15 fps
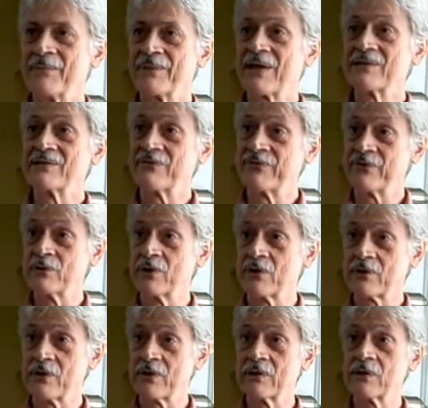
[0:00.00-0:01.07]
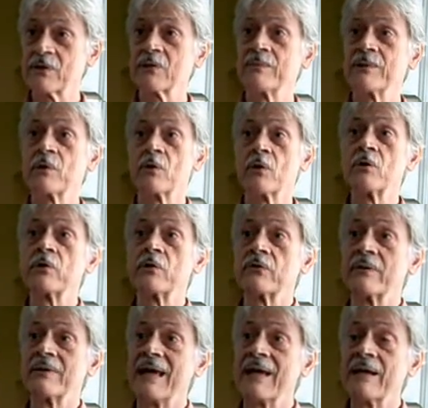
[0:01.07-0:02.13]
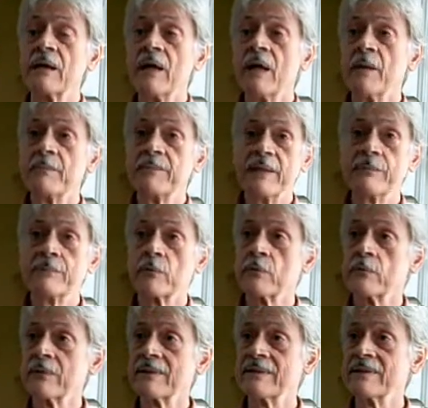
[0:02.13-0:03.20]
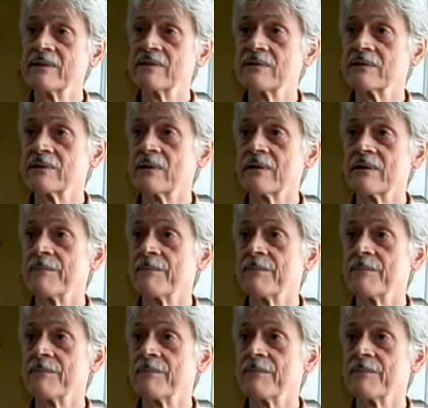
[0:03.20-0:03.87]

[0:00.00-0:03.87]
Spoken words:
Because if you look a little bit earlier than that, people were in these